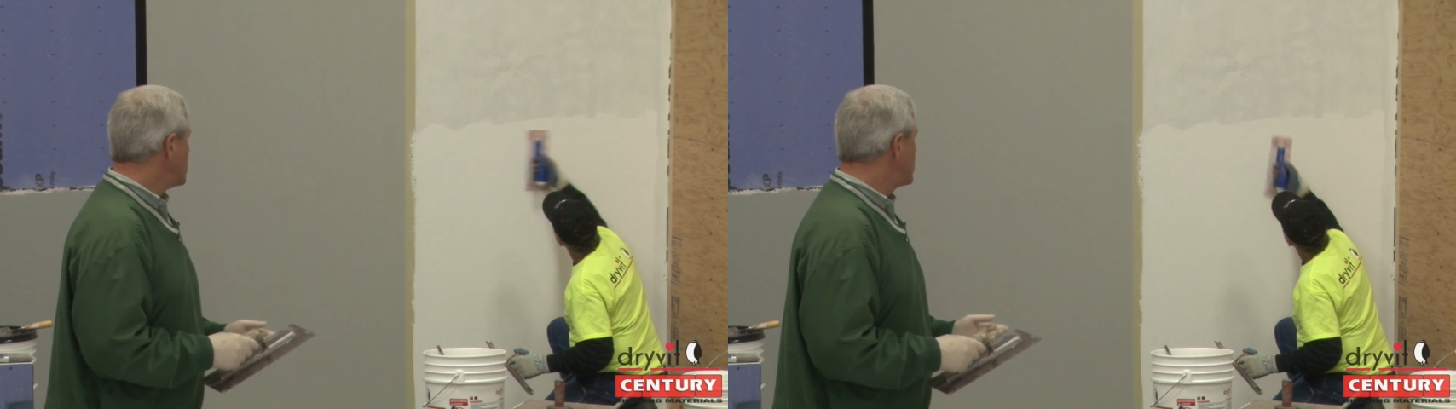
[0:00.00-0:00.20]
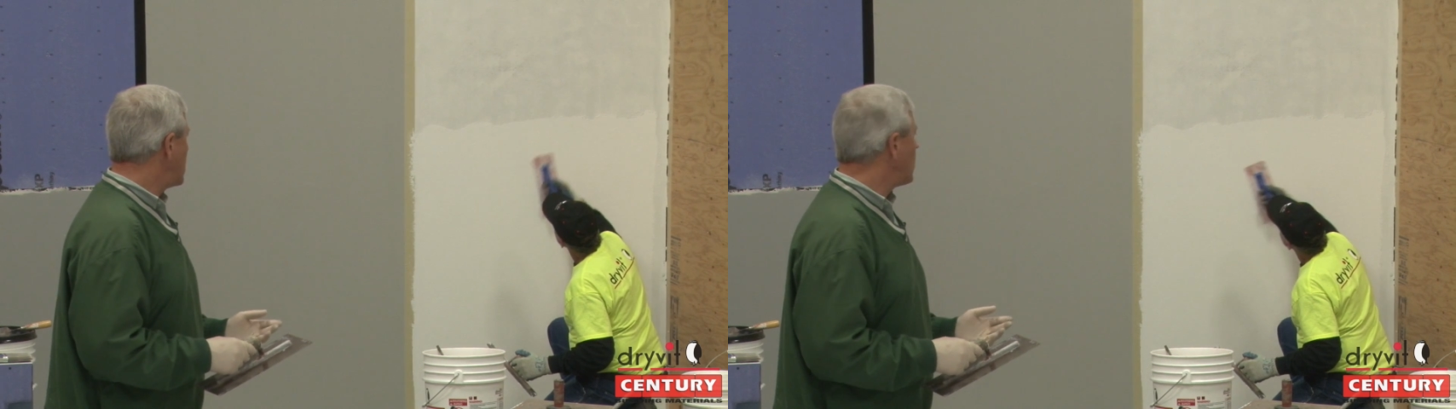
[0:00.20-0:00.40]

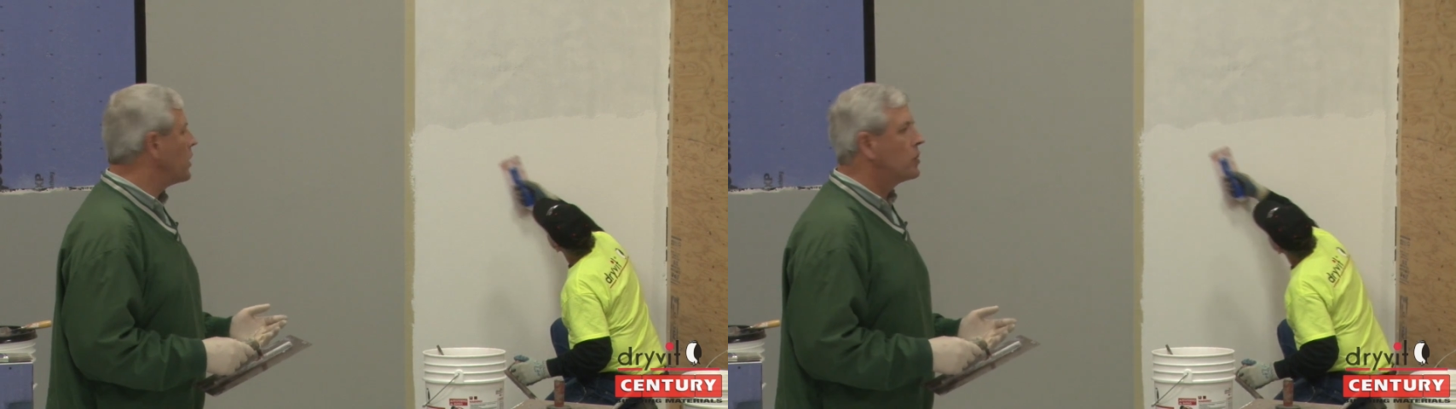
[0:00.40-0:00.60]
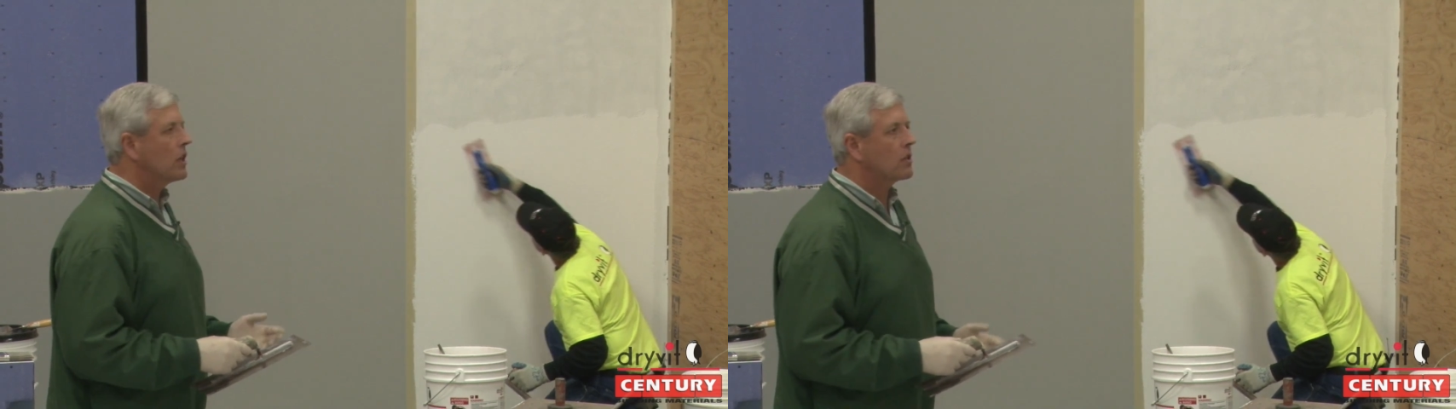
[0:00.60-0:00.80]

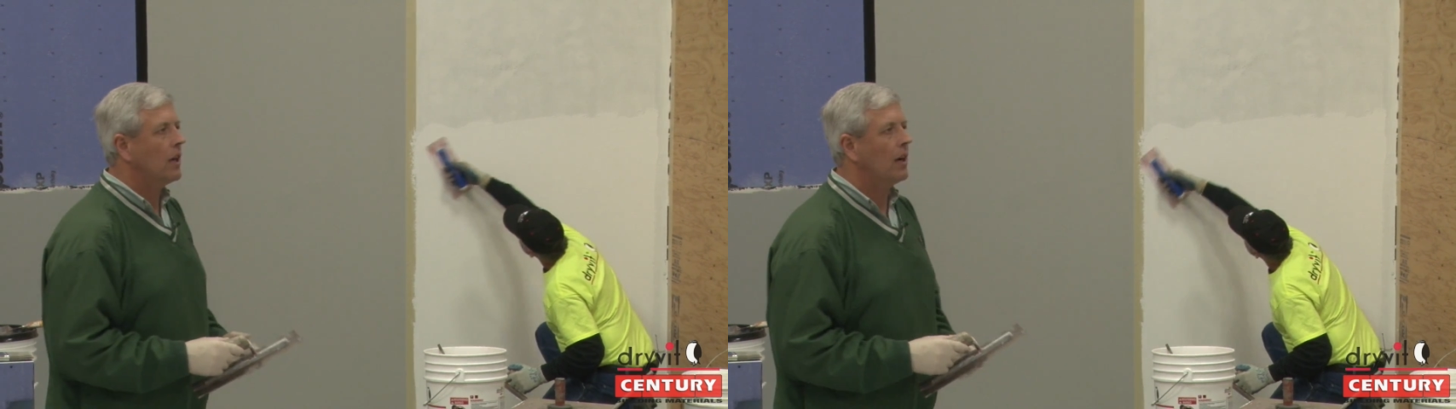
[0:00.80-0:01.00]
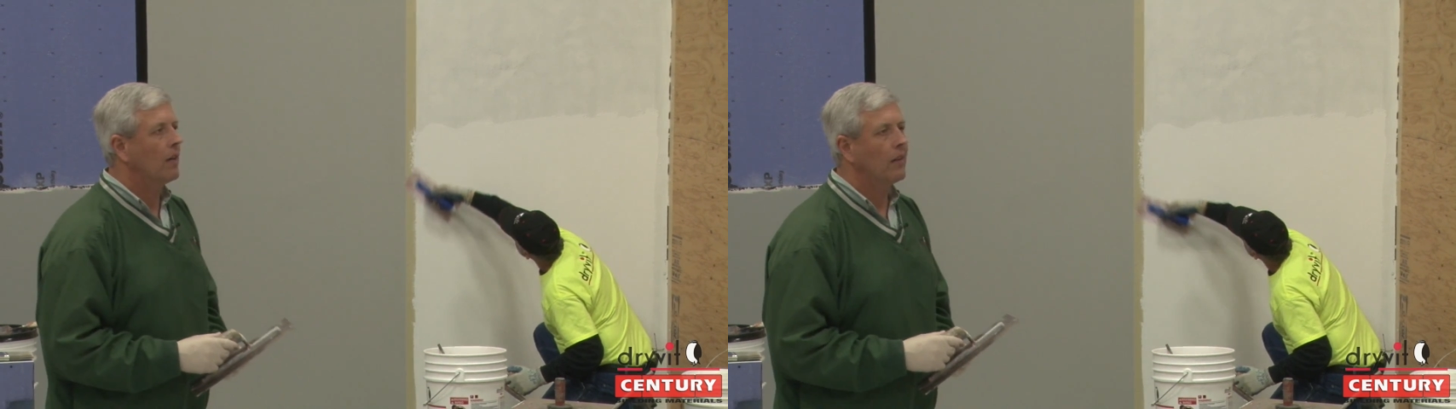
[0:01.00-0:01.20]
Generally just
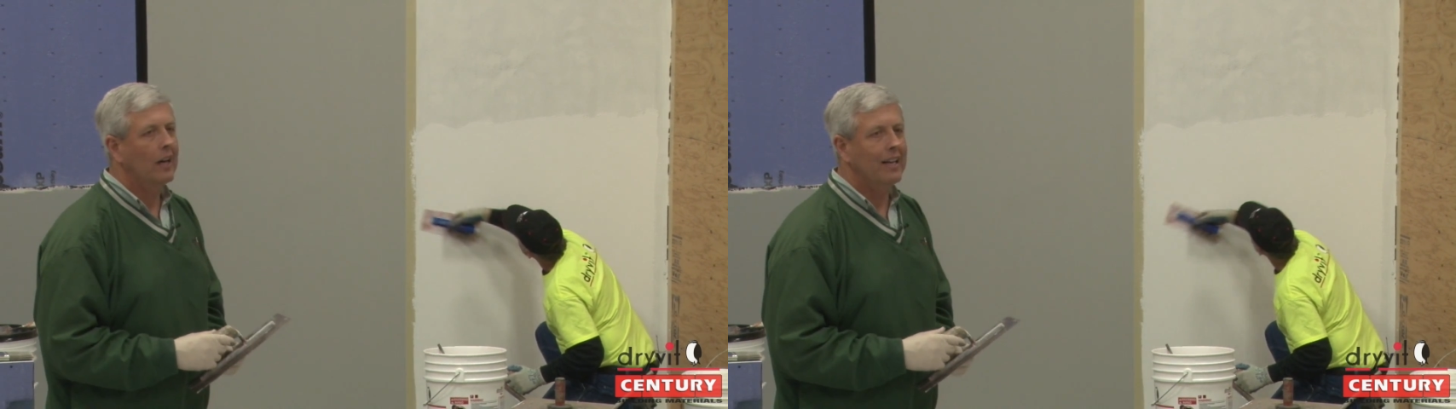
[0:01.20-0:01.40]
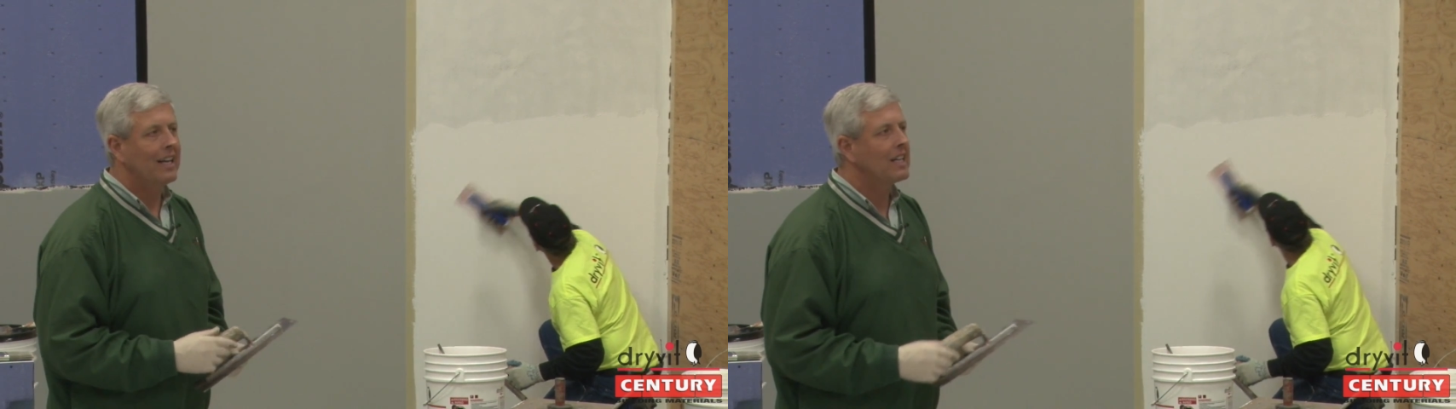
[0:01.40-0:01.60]
an
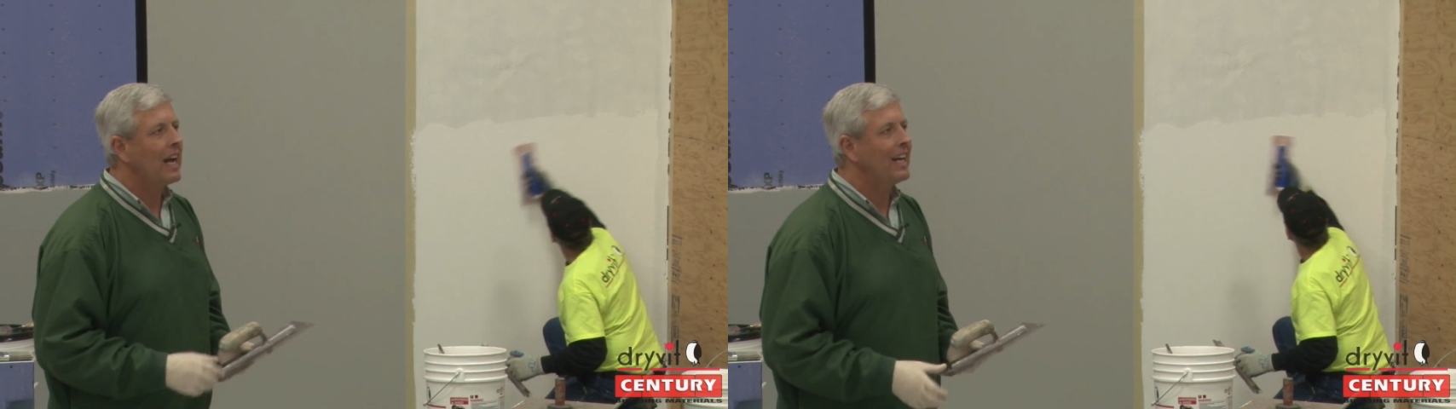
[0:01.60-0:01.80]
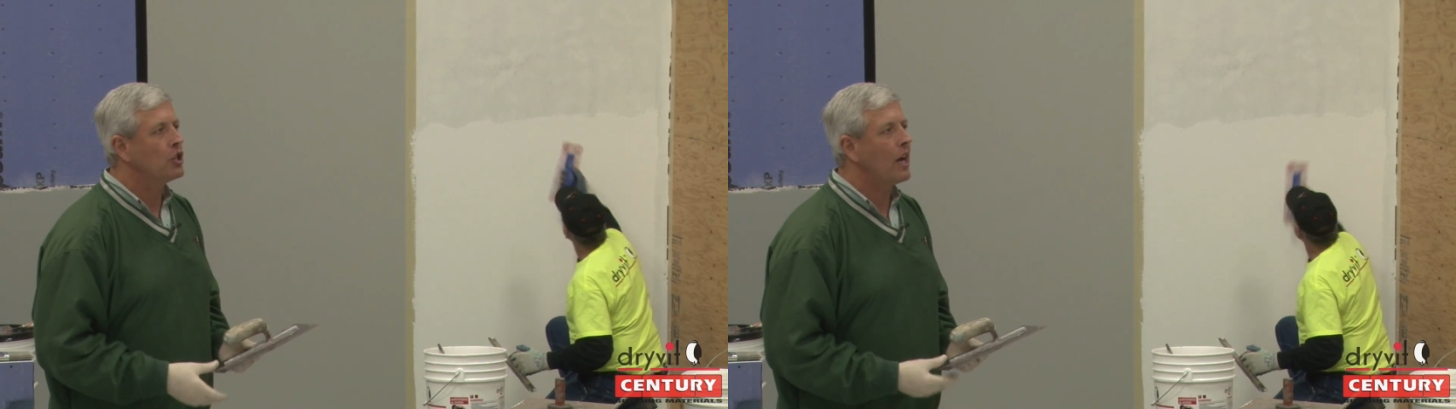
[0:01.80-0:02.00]

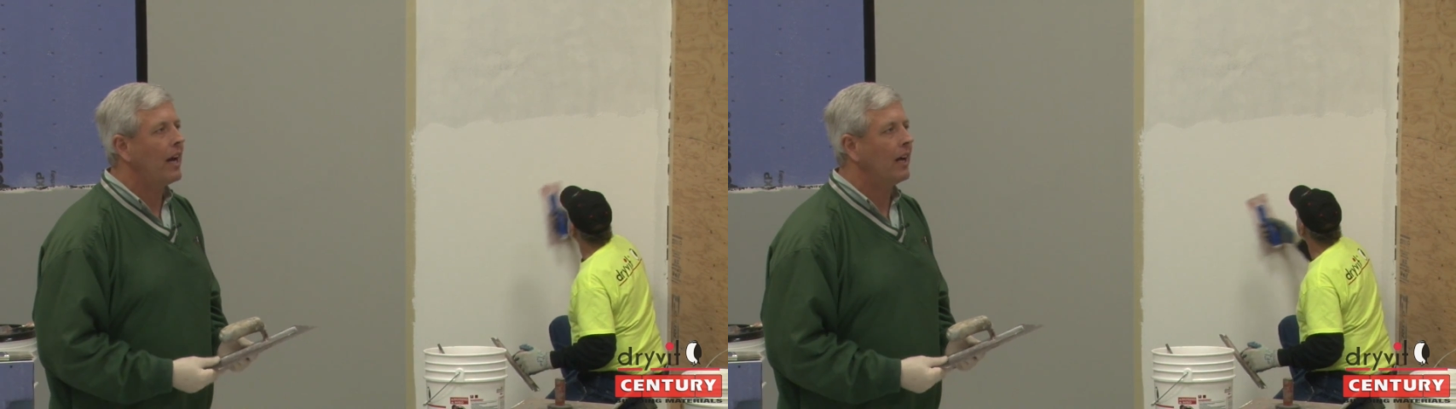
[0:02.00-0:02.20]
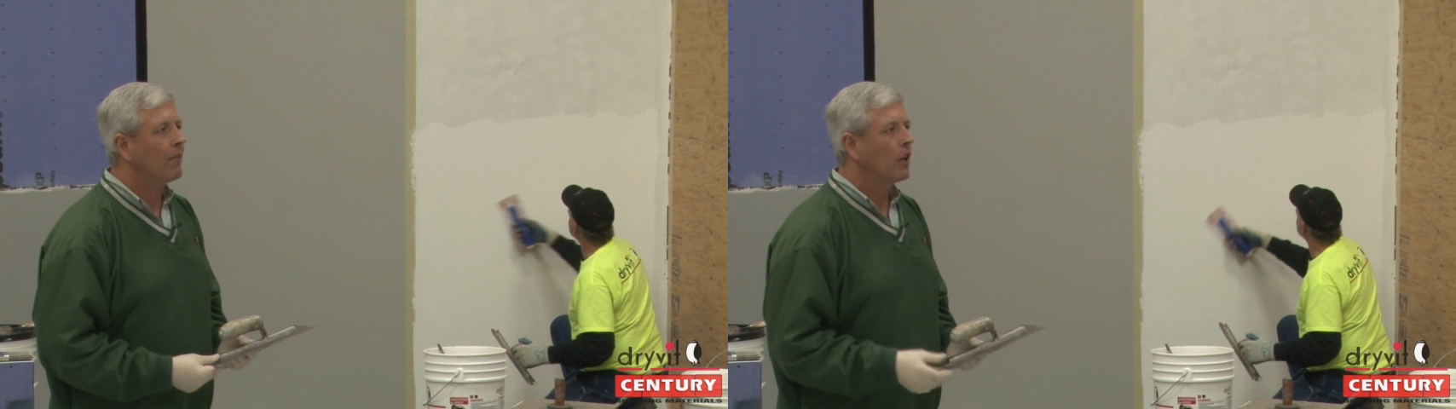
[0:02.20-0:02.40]

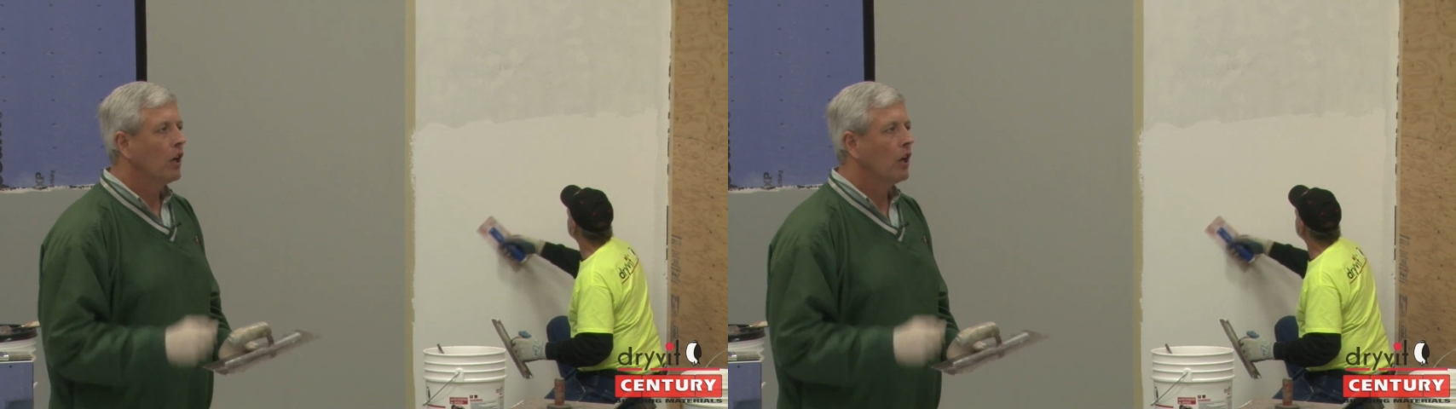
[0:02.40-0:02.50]
NKJ,